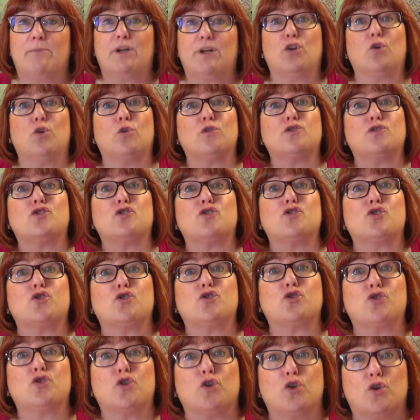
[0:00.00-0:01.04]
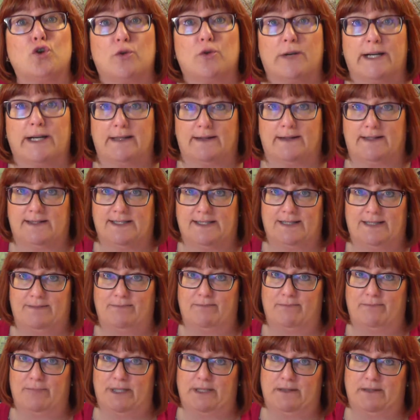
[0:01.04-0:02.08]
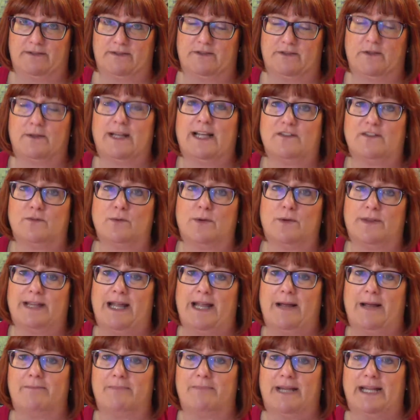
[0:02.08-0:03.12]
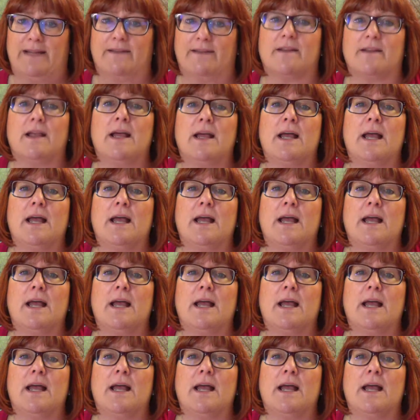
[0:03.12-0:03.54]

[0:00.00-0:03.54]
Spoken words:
you're storing the timber. So that's what that means.